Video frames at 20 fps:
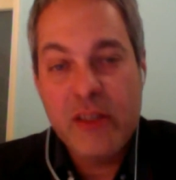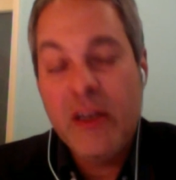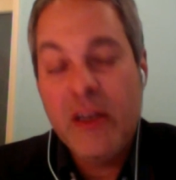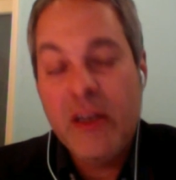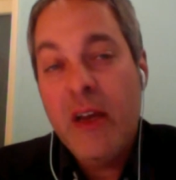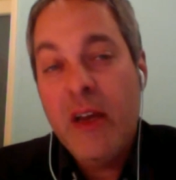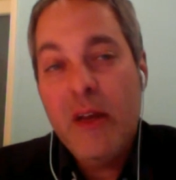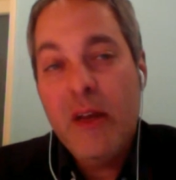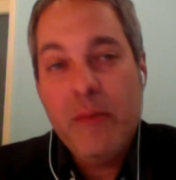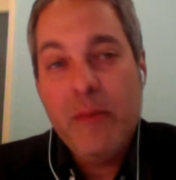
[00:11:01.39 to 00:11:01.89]
and
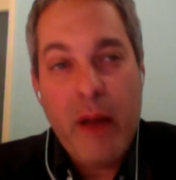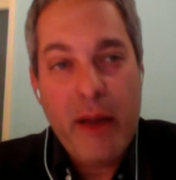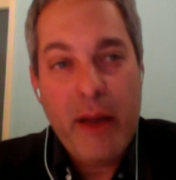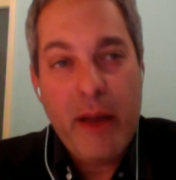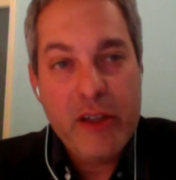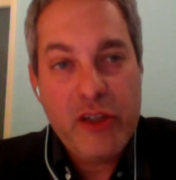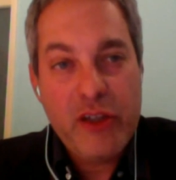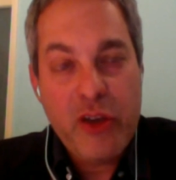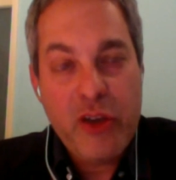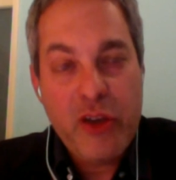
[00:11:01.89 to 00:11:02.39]

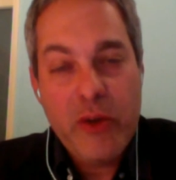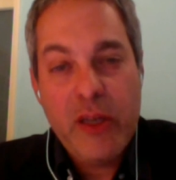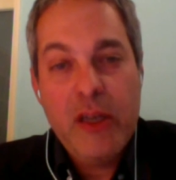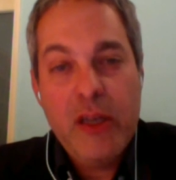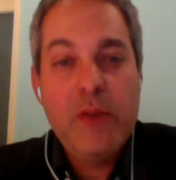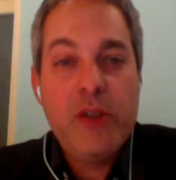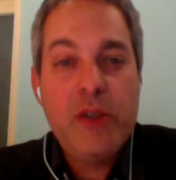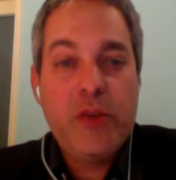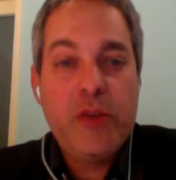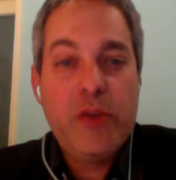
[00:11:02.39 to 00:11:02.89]

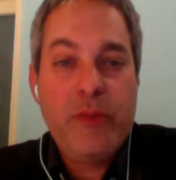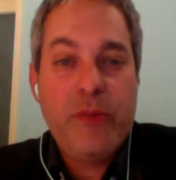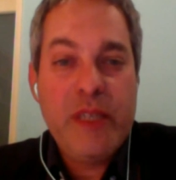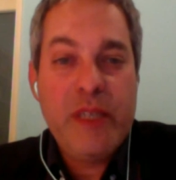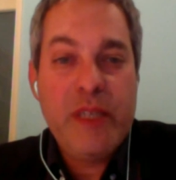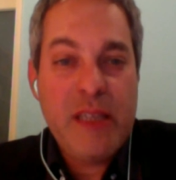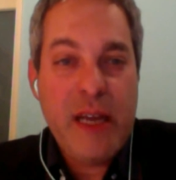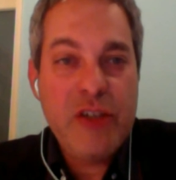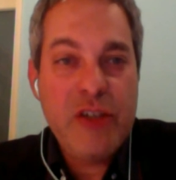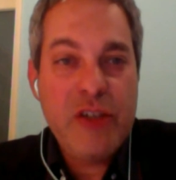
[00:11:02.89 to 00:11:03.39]
myotonia, which would be
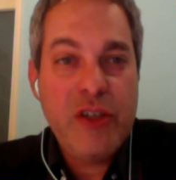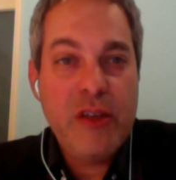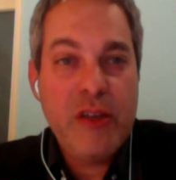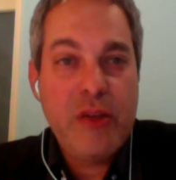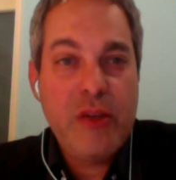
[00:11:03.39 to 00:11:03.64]
tension